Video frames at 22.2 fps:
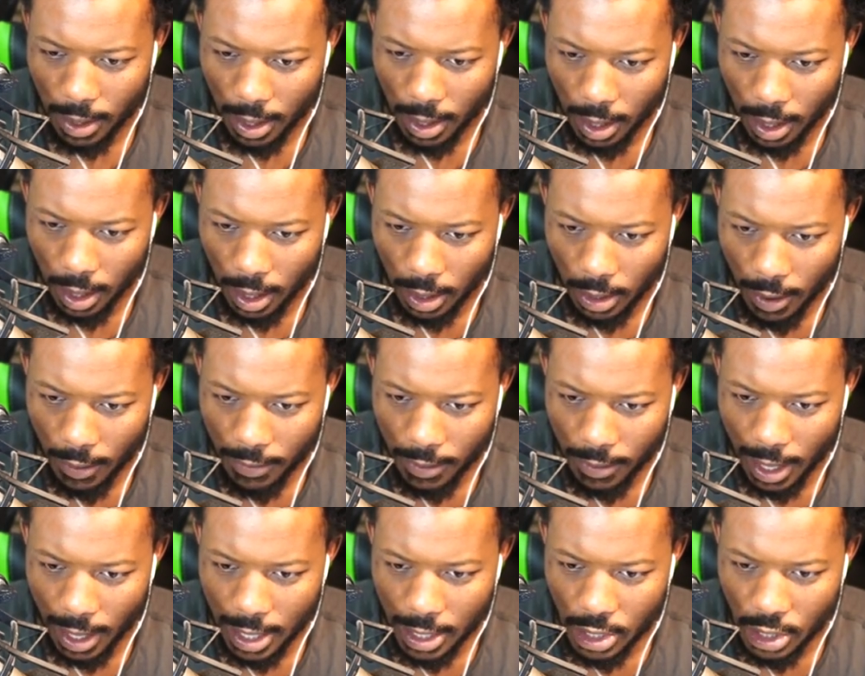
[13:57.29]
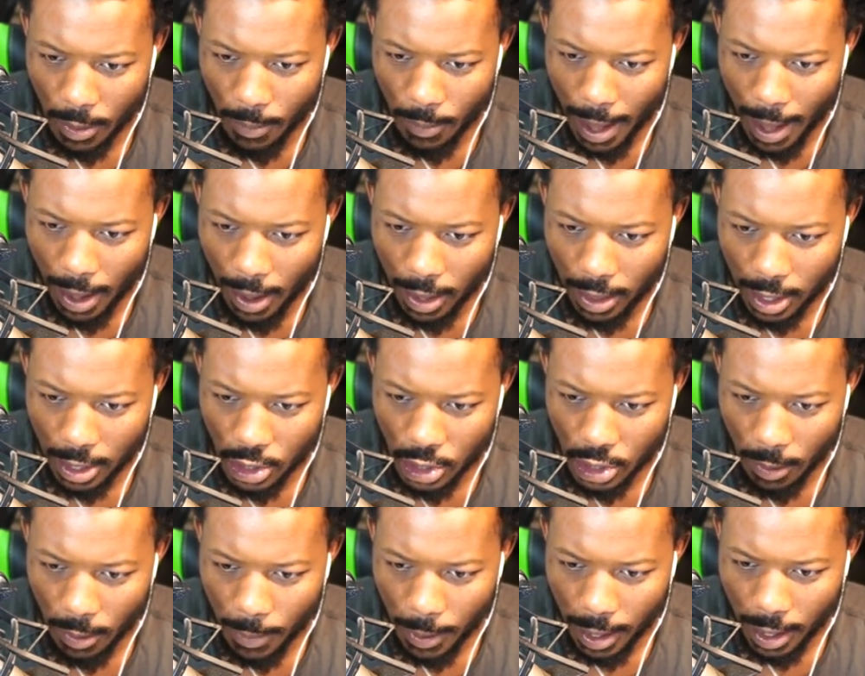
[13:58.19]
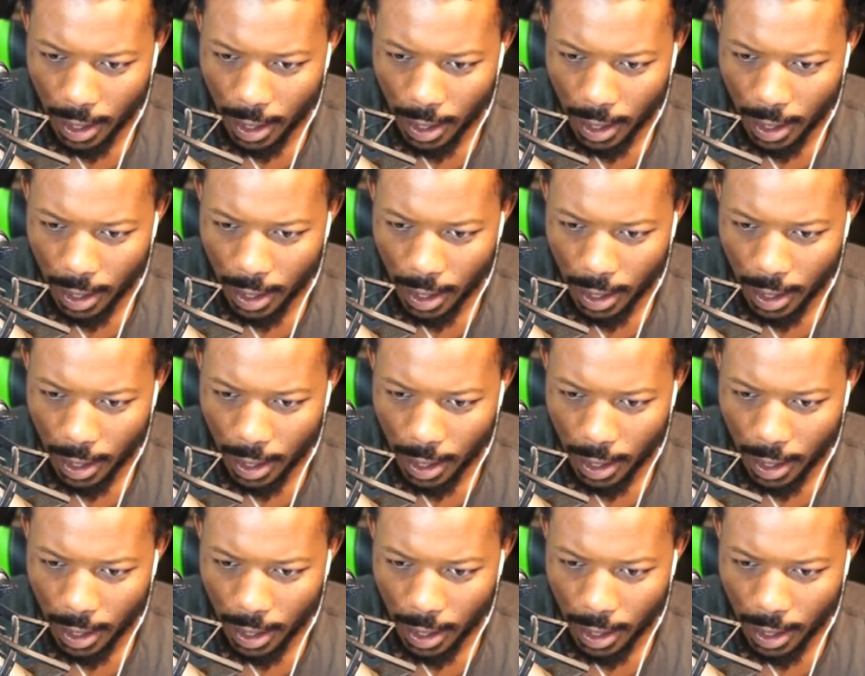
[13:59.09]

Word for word: Uh, you have to like jump out and then jump